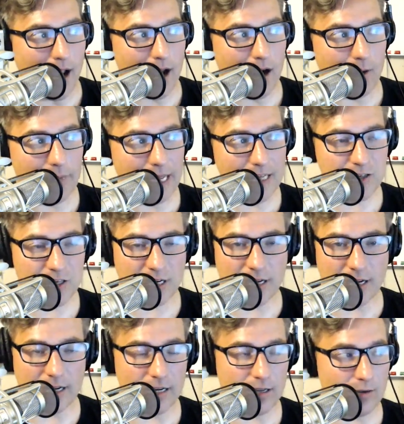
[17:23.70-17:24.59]
are magic
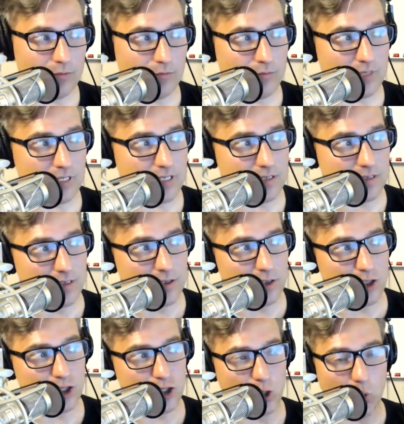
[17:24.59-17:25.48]
items
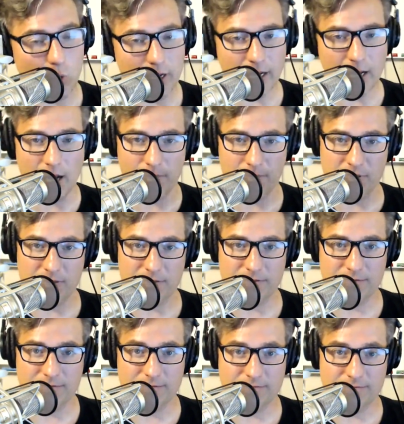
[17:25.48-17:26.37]
showing up?
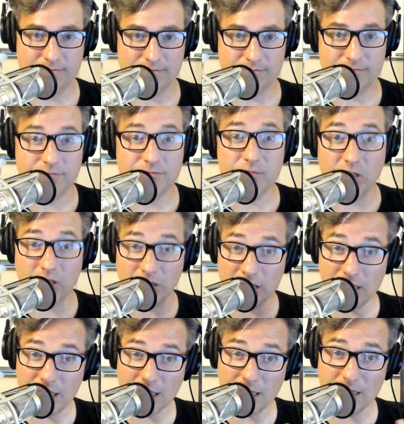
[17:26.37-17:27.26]

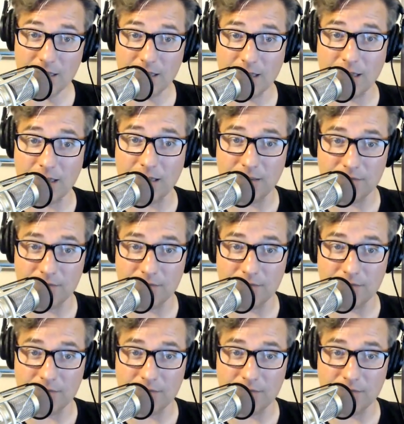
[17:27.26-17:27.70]
That